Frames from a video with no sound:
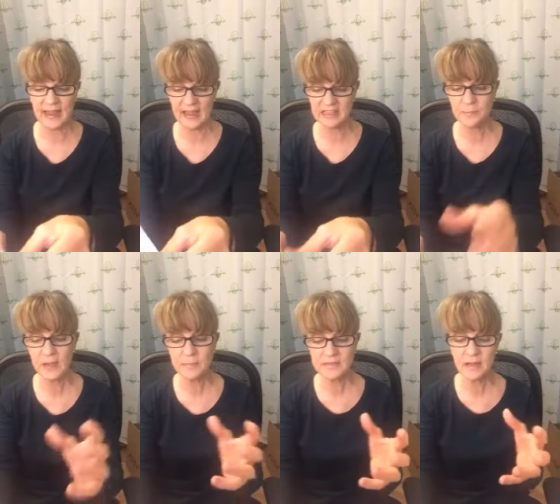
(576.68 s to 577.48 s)
has
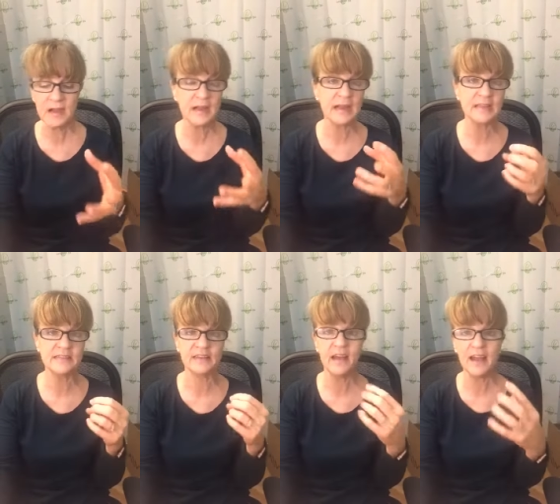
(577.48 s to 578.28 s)
peptides
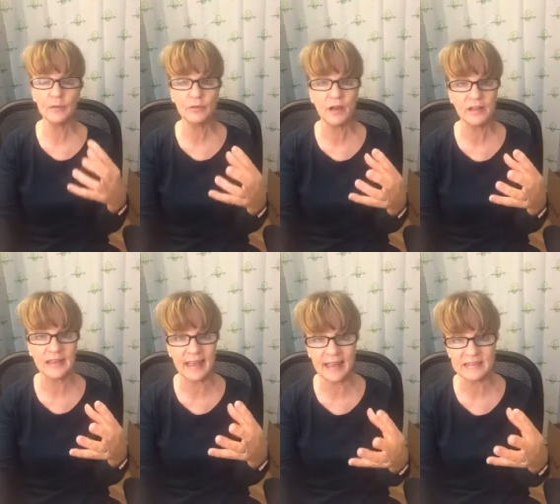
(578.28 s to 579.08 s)
and
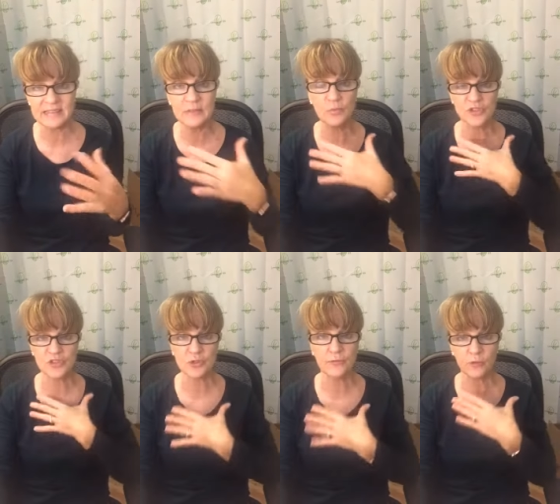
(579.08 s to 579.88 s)
hyaluronic acid, which
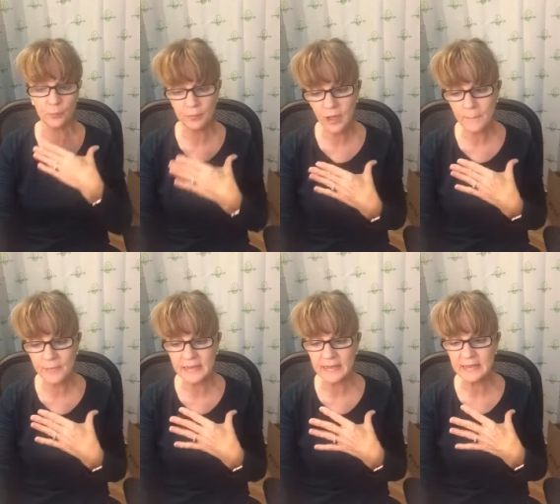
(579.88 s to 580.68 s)
is good for
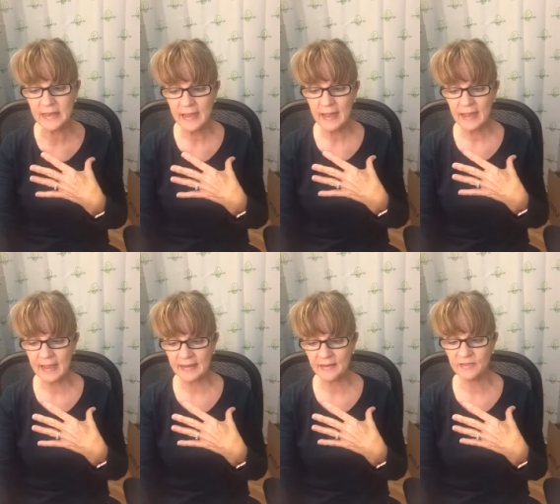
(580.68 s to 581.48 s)
plumping
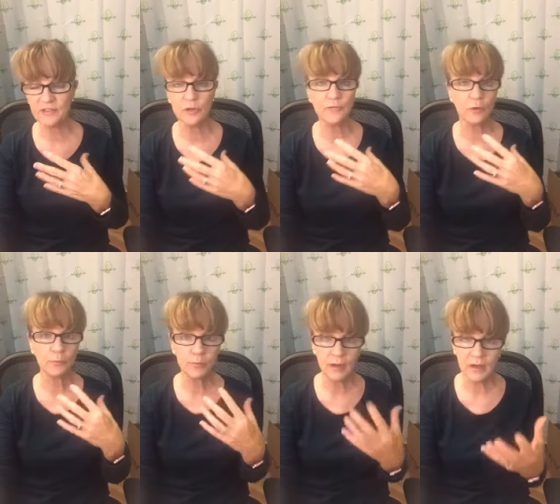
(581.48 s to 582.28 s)
and it's good for
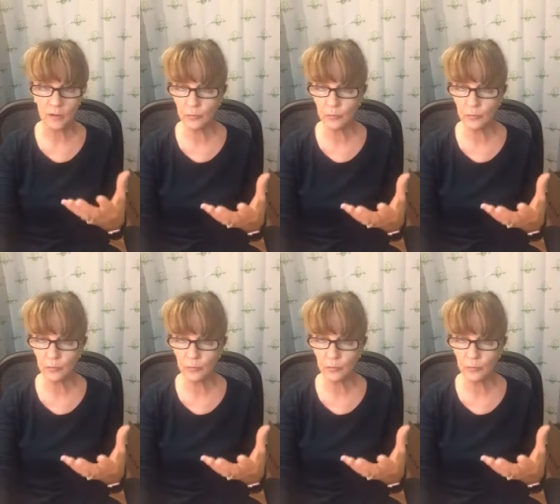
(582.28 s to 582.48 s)
uh,